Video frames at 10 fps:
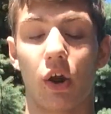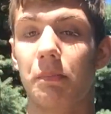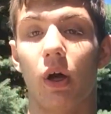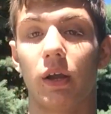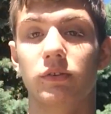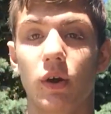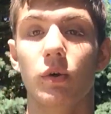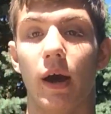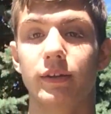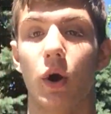I'll be like,
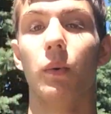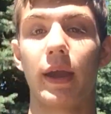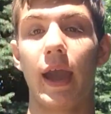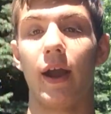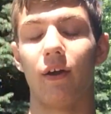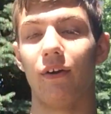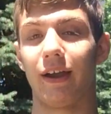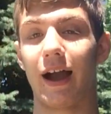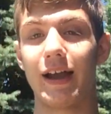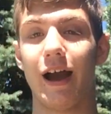dude, I don't care.
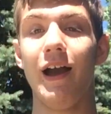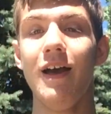Like I,